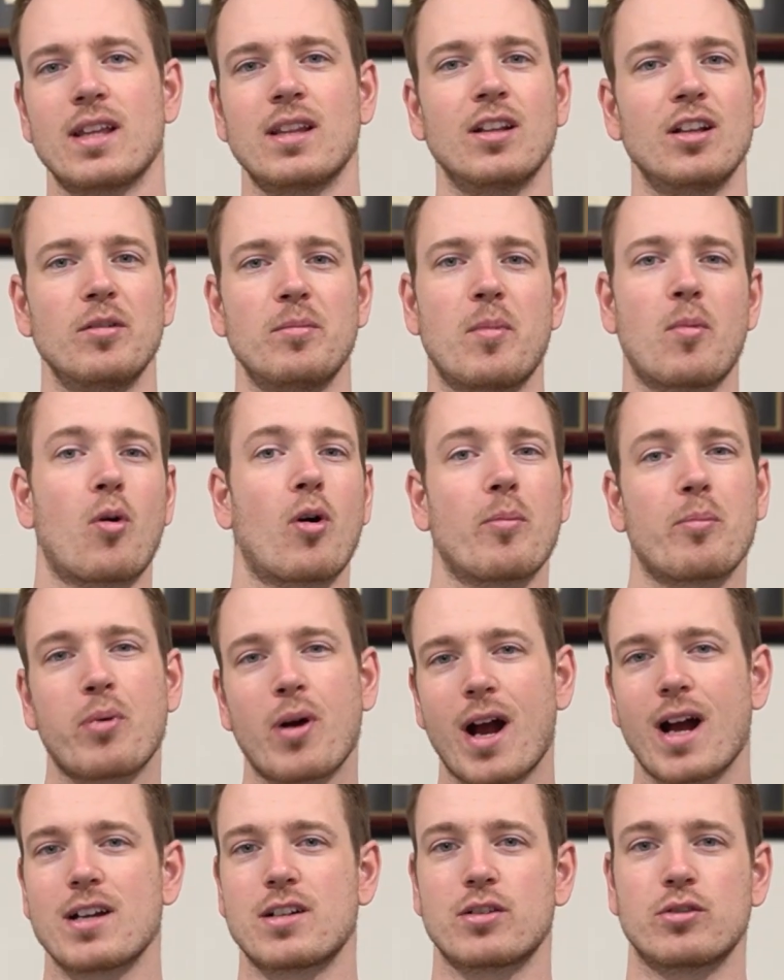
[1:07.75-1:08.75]
and a little bit more
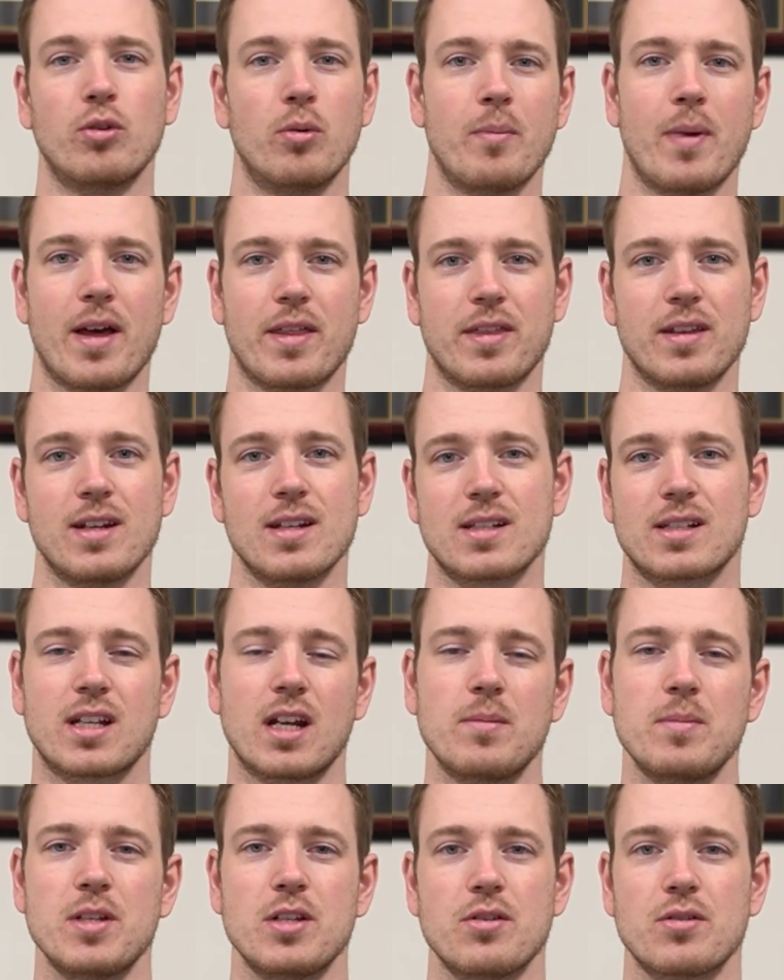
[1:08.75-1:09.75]
practical method, is
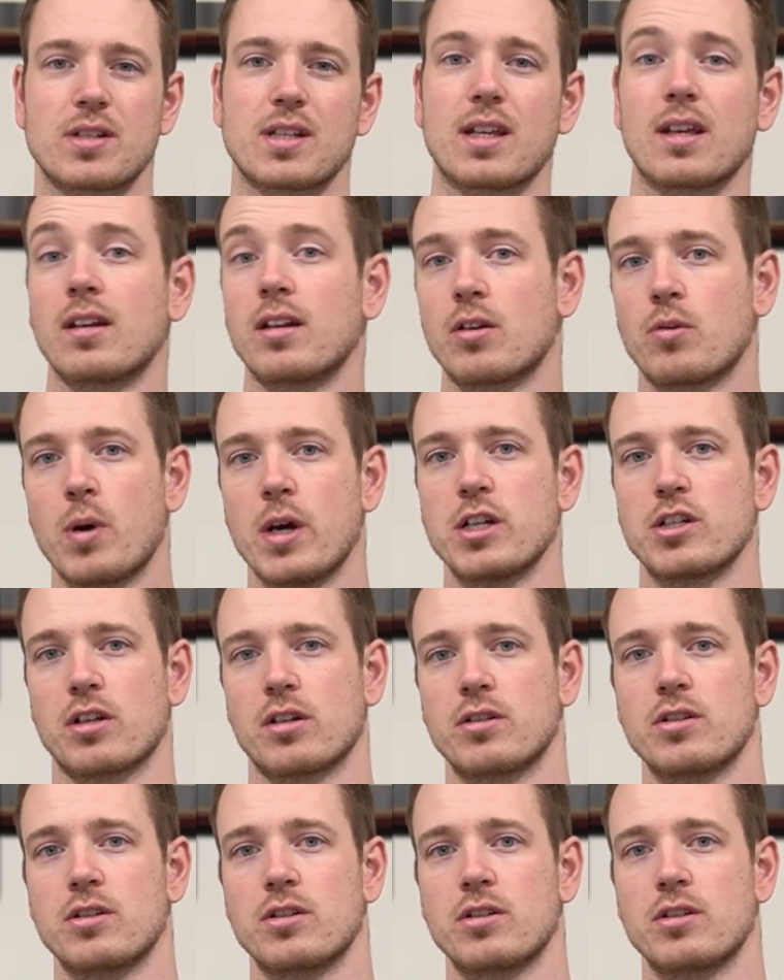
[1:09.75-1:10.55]
going to be using an equation.